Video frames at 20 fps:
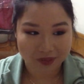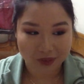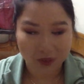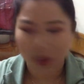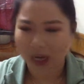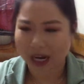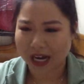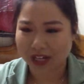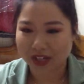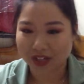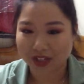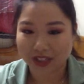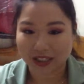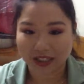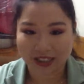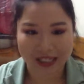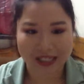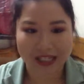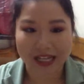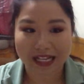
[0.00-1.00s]
Or actually
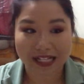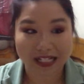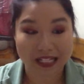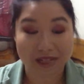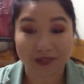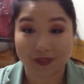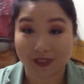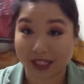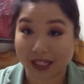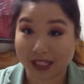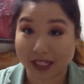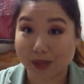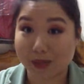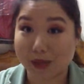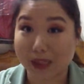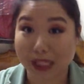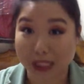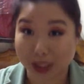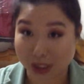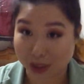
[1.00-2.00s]
this lasted even less. This
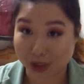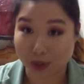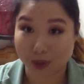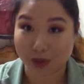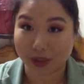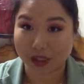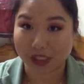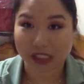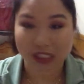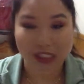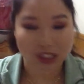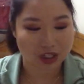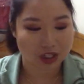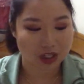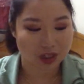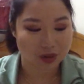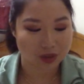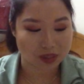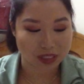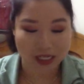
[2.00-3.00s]
was like 2 because I
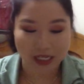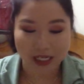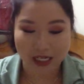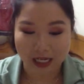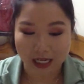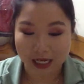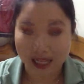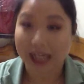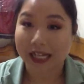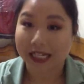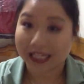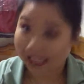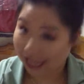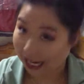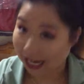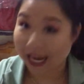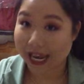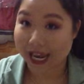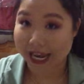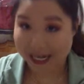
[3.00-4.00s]
started using it
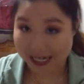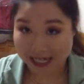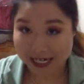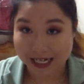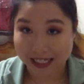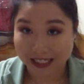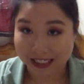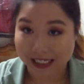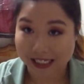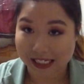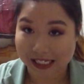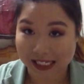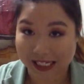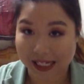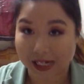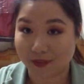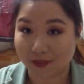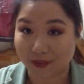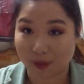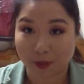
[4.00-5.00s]
day and night to
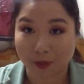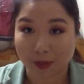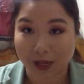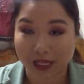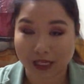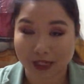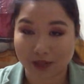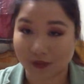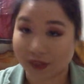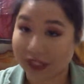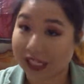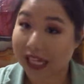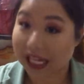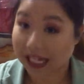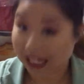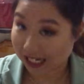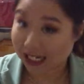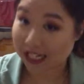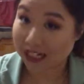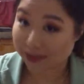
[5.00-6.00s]
see if it would make a difference.
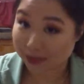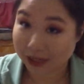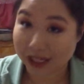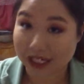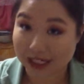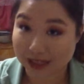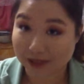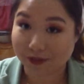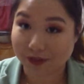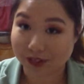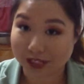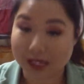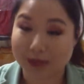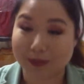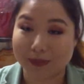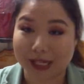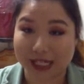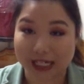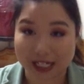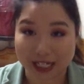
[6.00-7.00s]
And it did make a difference in my